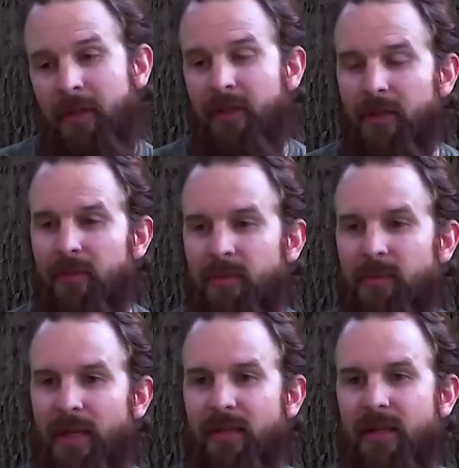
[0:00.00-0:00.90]
I don't know,
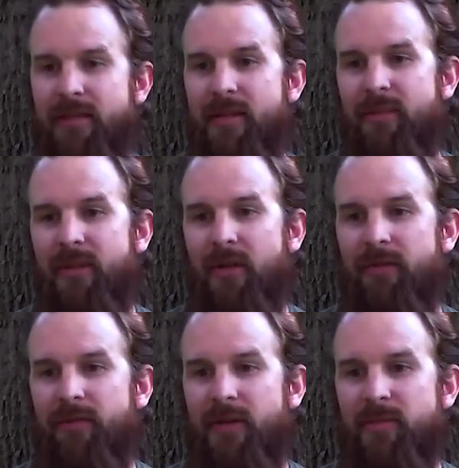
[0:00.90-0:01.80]
you might cut something
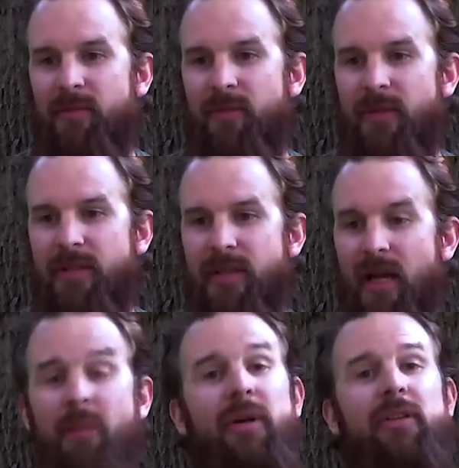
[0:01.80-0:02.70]
off first before you
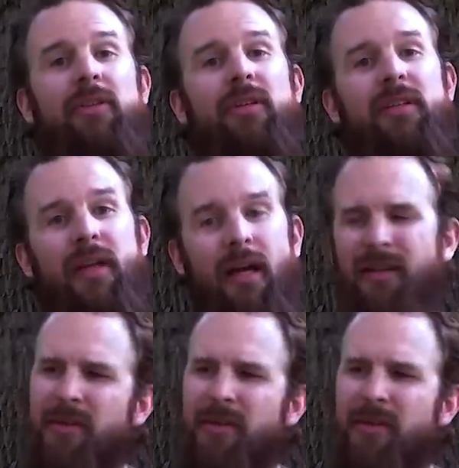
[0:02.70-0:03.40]
die, but you're gonna die.